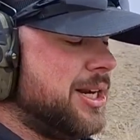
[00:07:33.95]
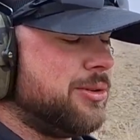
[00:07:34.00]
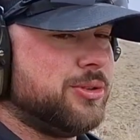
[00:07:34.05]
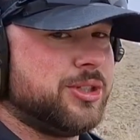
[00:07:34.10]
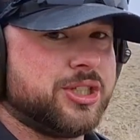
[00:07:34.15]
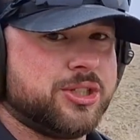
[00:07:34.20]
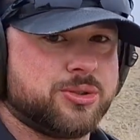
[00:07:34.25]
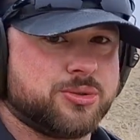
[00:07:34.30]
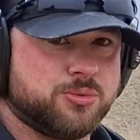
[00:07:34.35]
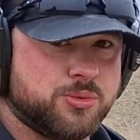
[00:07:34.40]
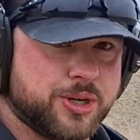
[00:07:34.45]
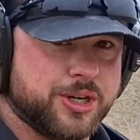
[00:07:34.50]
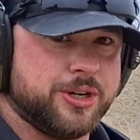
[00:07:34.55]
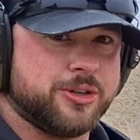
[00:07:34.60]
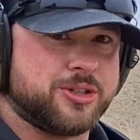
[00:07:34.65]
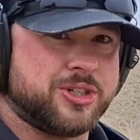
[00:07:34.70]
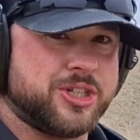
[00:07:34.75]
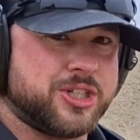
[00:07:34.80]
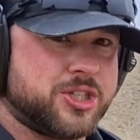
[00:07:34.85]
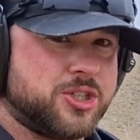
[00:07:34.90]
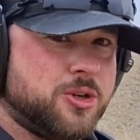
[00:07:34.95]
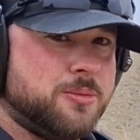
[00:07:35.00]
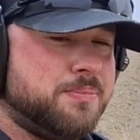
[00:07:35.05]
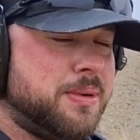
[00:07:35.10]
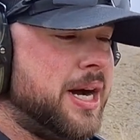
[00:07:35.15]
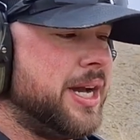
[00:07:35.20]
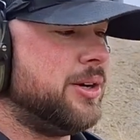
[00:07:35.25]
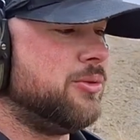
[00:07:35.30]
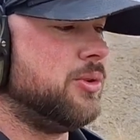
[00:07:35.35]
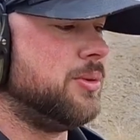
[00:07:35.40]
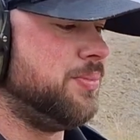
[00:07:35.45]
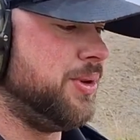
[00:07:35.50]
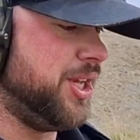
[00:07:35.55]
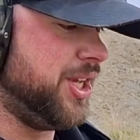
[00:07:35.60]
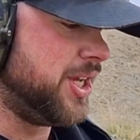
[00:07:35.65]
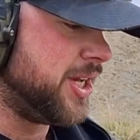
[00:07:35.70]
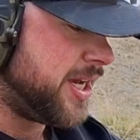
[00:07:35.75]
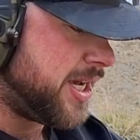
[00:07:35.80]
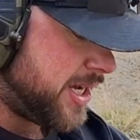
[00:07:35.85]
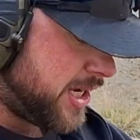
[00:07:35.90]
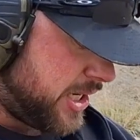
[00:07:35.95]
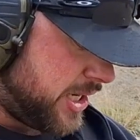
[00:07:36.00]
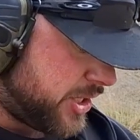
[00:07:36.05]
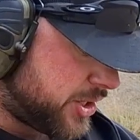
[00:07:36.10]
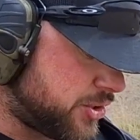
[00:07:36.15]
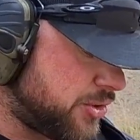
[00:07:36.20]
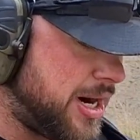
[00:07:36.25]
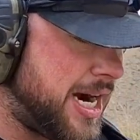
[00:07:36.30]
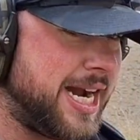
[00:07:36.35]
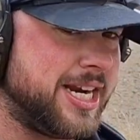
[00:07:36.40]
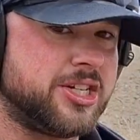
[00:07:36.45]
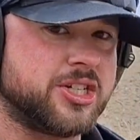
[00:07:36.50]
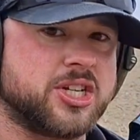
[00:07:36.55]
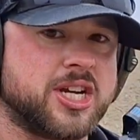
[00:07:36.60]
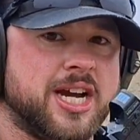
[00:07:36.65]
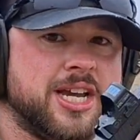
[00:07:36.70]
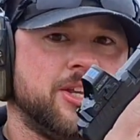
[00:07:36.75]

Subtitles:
which is where your traditional button would be. So I just got